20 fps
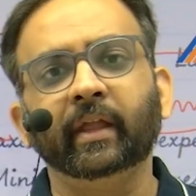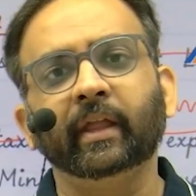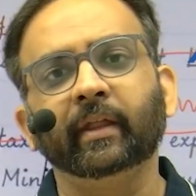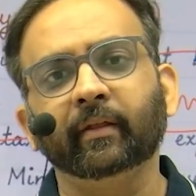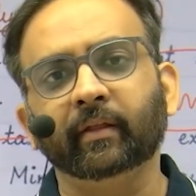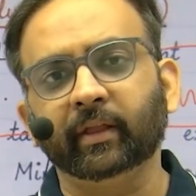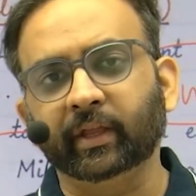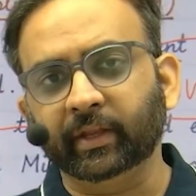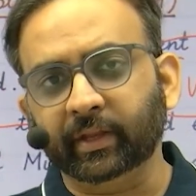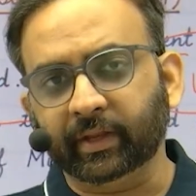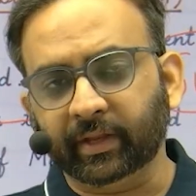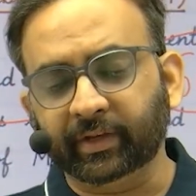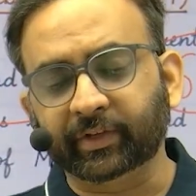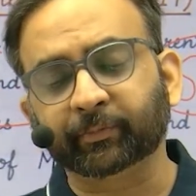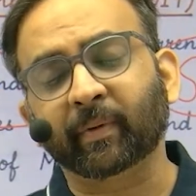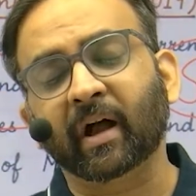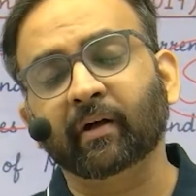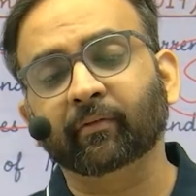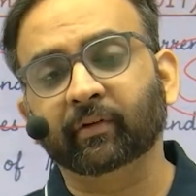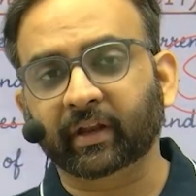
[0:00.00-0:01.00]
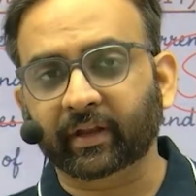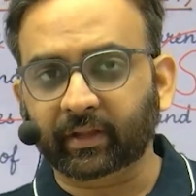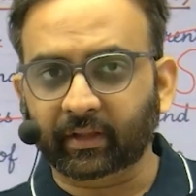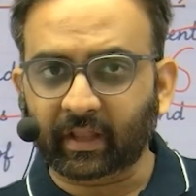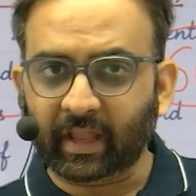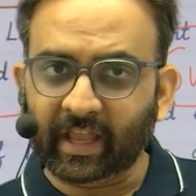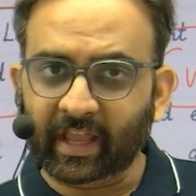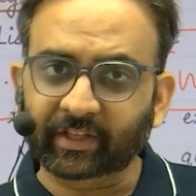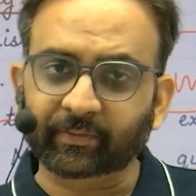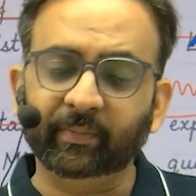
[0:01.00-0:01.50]
Its power
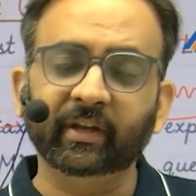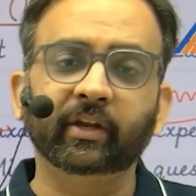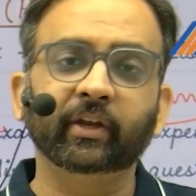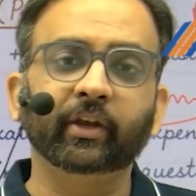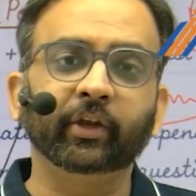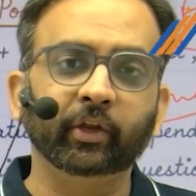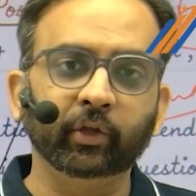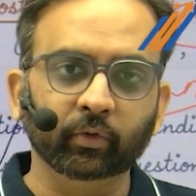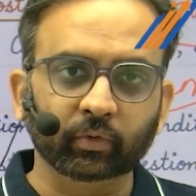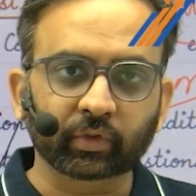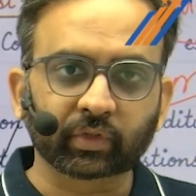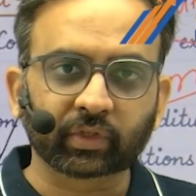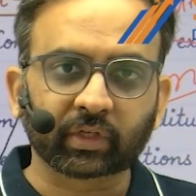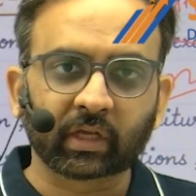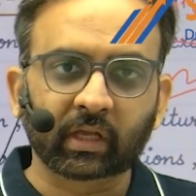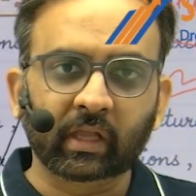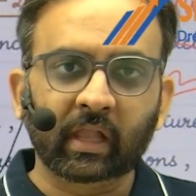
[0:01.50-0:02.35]
has been reduced,